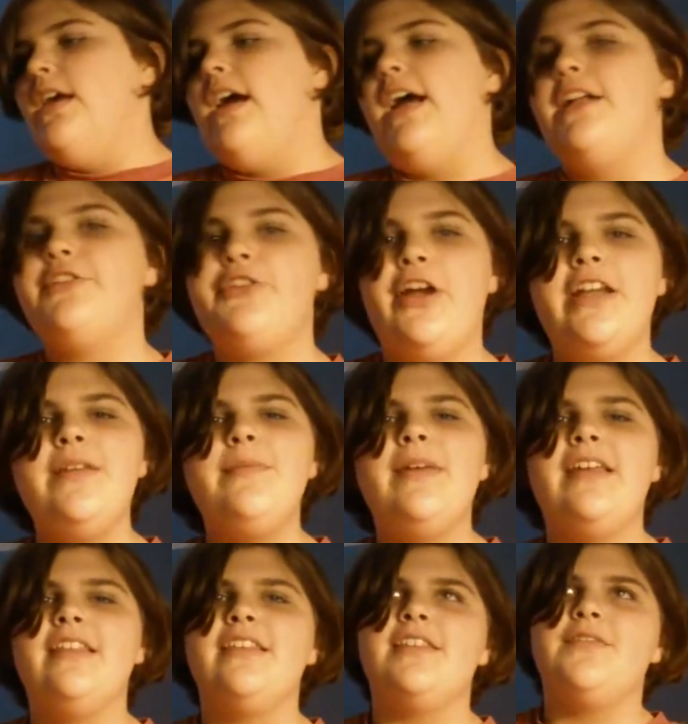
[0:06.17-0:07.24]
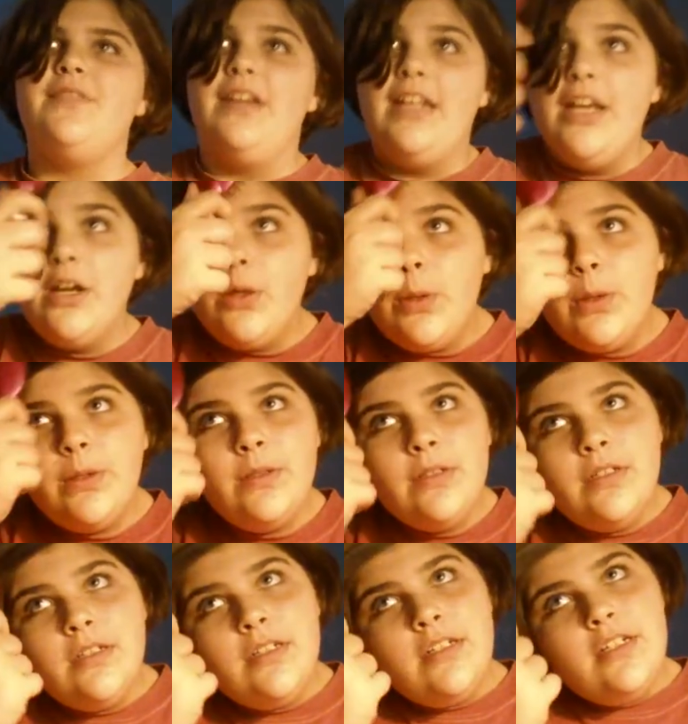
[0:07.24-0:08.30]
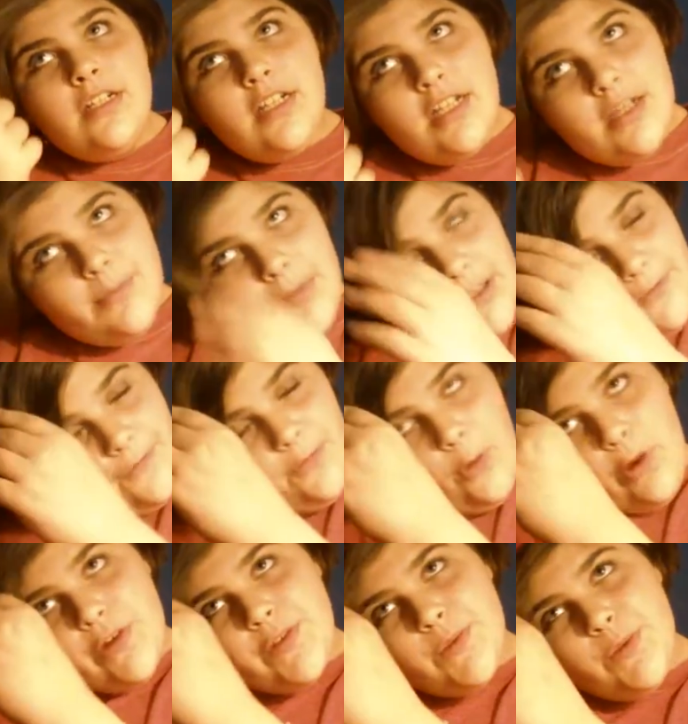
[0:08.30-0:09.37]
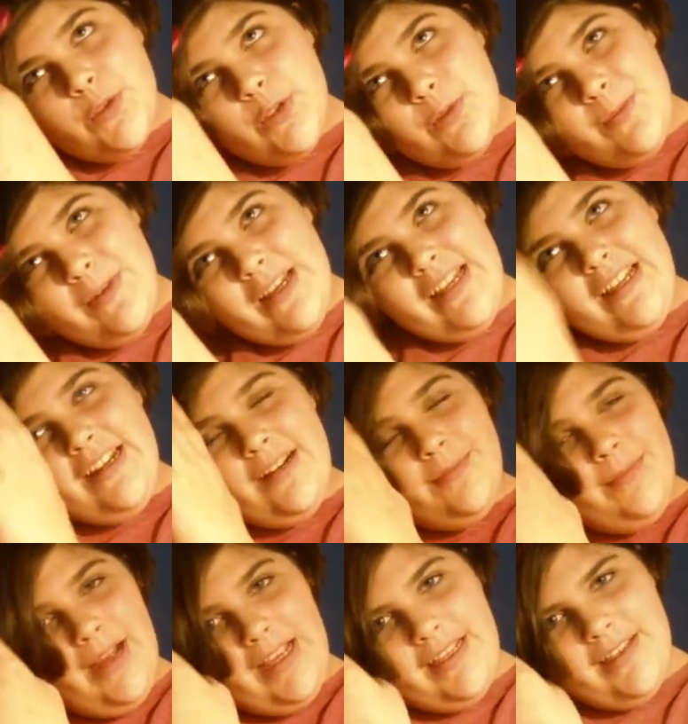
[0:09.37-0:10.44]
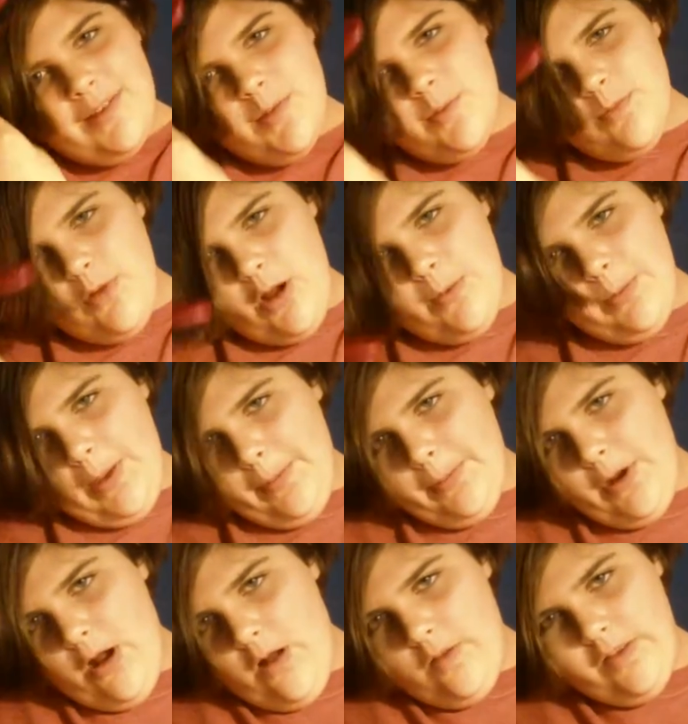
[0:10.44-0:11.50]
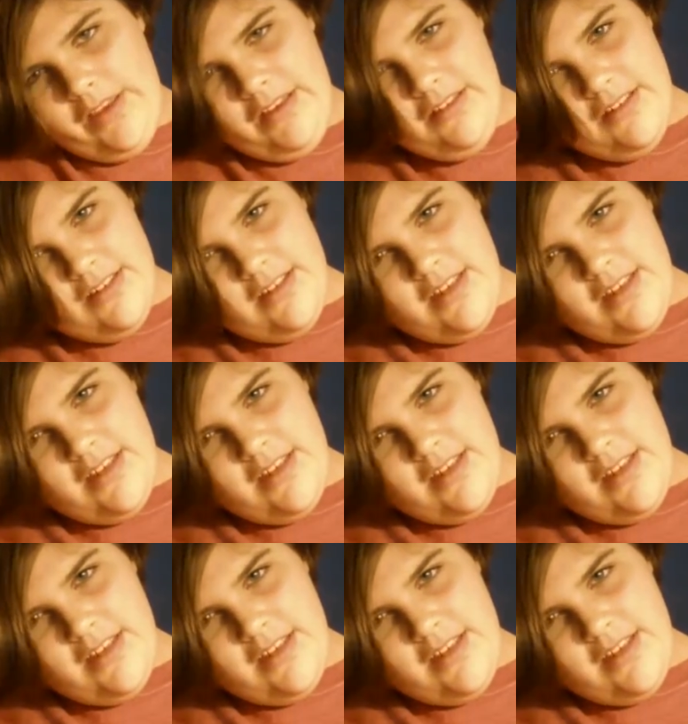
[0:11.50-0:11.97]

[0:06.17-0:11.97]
I tried to make this video before school, but my mom kept calling.